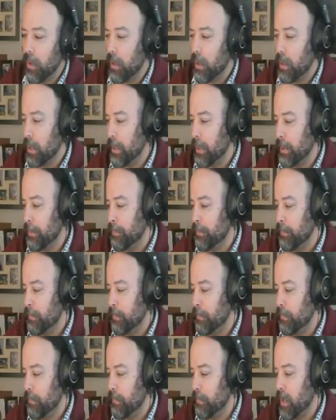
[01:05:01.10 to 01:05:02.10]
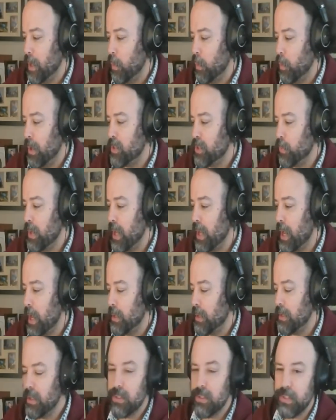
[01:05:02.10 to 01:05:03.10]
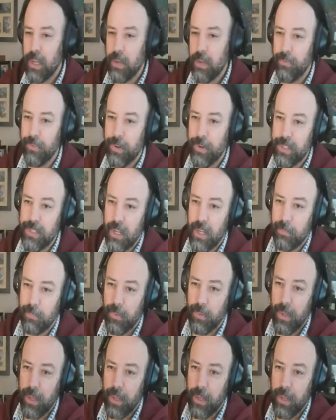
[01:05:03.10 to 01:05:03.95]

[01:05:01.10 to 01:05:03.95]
you know, once we had, like, say, for example, we